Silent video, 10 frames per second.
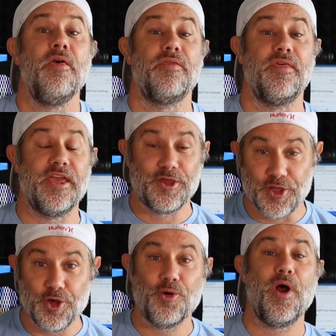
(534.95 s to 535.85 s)
that
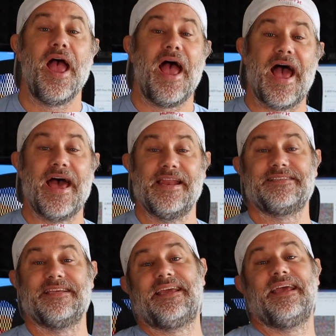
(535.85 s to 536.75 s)
you had
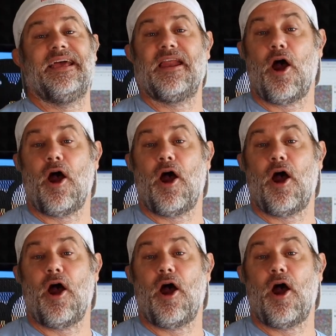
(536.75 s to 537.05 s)
as a kid?